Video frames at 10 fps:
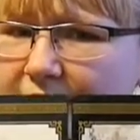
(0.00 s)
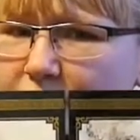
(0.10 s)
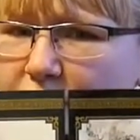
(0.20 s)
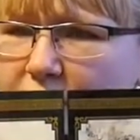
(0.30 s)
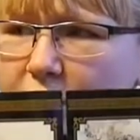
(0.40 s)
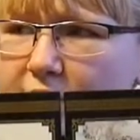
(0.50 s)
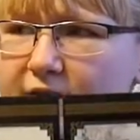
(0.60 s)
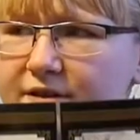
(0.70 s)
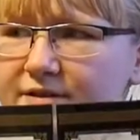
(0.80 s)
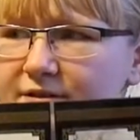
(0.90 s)
We call
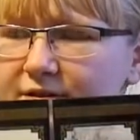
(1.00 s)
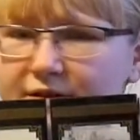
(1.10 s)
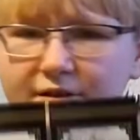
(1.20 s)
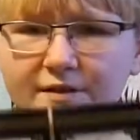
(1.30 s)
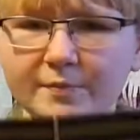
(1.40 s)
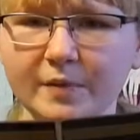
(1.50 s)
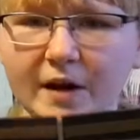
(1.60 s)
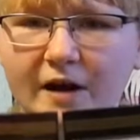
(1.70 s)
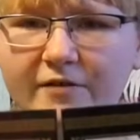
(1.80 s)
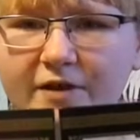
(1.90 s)
it
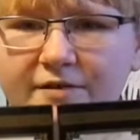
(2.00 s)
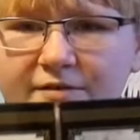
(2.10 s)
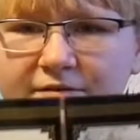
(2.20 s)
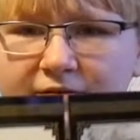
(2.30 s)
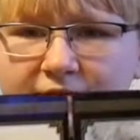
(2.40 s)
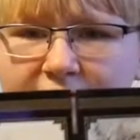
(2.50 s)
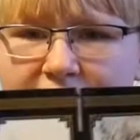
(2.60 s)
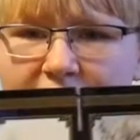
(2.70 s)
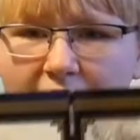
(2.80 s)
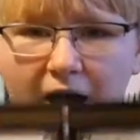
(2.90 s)
paravan.
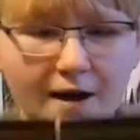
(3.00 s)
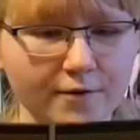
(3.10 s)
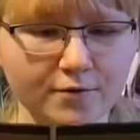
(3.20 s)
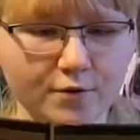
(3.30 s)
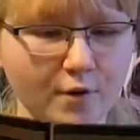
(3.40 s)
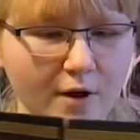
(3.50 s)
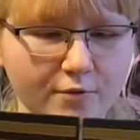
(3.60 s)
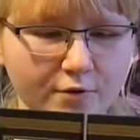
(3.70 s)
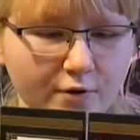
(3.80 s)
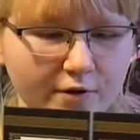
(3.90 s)
I don't know how
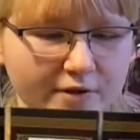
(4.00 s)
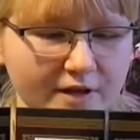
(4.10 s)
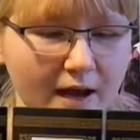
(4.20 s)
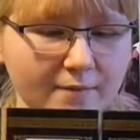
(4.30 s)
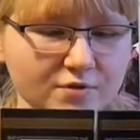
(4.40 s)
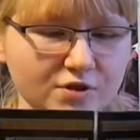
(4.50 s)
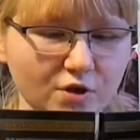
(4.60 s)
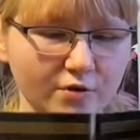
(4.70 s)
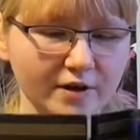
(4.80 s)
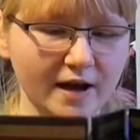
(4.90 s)
you call it. I'm
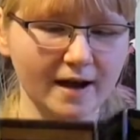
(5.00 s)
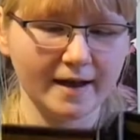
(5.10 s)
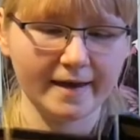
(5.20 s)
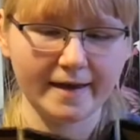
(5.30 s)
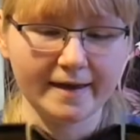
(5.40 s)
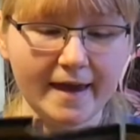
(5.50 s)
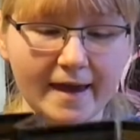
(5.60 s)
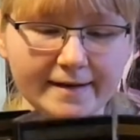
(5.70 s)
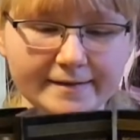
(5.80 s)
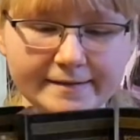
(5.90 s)
sorry.
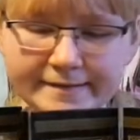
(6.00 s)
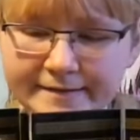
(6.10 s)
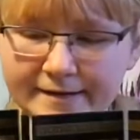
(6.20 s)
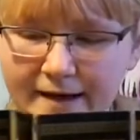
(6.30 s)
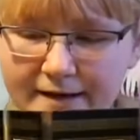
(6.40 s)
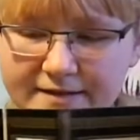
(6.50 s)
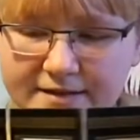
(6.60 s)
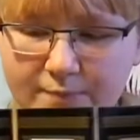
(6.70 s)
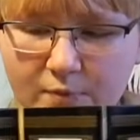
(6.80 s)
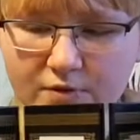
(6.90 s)
Again, I
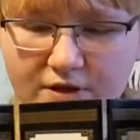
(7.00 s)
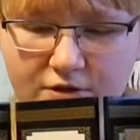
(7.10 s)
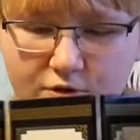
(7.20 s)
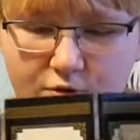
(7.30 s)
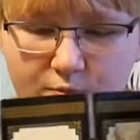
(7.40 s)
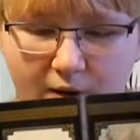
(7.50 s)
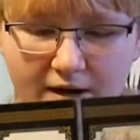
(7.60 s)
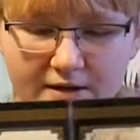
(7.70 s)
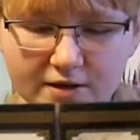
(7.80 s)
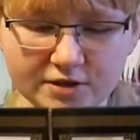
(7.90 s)
disappointed you by
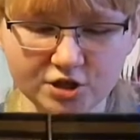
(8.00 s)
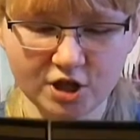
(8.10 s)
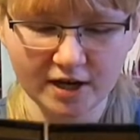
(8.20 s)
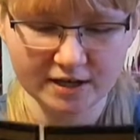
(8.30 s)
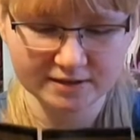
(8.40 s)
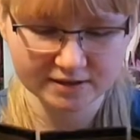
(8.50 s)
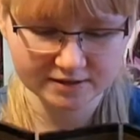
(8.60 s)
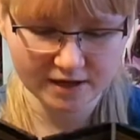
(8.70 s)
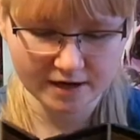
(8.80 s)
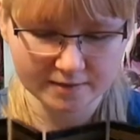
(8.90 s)
not checking the
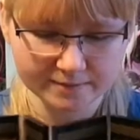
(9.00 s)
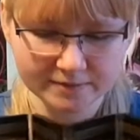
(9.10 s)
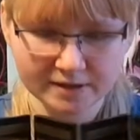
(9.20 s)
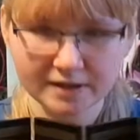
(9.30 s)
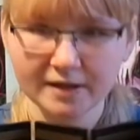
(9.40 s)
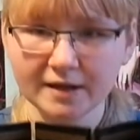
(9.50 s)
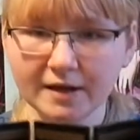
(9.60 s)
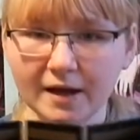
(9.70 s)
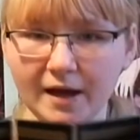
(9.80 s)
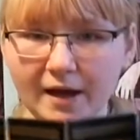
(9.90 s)
term.
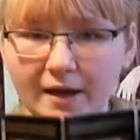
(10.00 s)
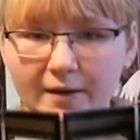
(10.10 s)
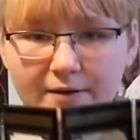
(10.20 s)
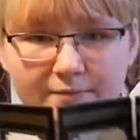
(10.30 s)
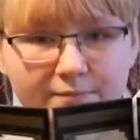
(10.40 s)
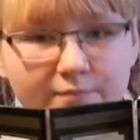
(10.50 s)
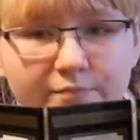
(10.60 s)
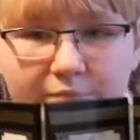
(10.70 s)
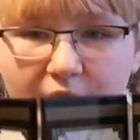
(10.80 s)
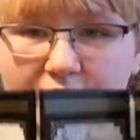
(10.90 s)
But you